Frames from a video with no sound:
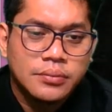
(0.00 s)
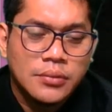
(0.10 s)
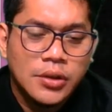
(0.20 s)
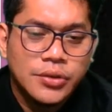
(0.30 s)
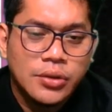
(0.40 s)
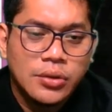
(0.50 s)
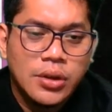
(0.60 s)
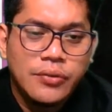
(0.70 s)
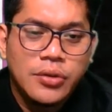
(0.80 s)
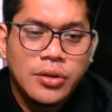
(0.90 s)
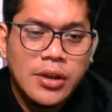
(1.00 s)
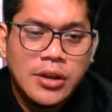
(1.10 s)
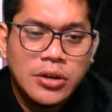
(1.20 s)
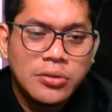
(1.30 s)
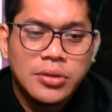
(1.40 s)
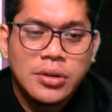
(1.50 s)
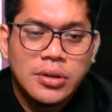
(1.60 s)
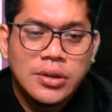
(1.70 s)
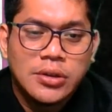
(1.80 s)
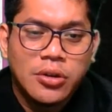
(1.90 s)
so if it include
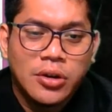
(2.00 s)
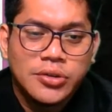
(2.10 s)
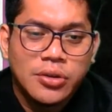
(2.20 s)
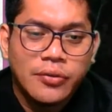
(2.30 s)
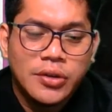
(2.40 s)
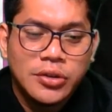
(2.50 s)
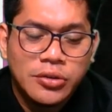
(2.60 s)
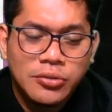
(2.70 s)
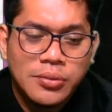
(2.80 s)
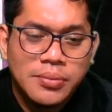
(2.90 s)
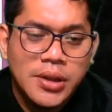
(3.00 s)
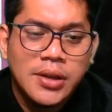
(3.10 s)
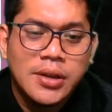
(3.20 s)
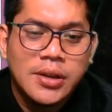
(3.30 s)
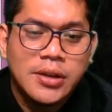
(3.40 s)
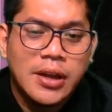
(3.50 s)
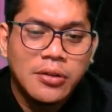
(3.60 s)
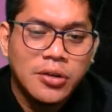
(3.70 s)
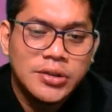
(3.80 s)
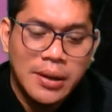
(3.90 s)
the cost of the human being, it can
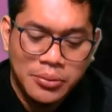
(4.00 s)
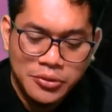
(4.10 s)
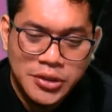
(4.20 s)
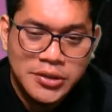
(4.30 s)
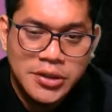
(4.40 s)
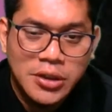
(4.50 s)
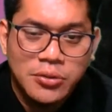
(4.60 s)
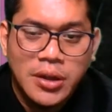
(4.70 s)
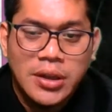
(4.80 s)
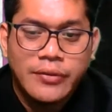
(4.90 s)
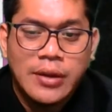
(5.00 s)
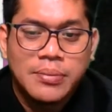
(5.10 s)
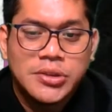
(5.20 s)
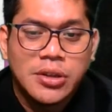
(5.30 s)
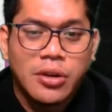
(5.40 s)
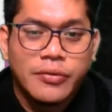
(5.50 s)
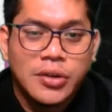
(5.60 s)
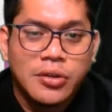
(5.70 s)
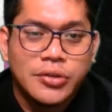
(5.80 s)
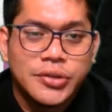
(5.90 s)
goes up to 60 to 85% of the
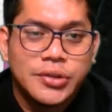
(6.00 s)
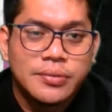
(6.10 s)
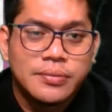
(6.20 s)
cost.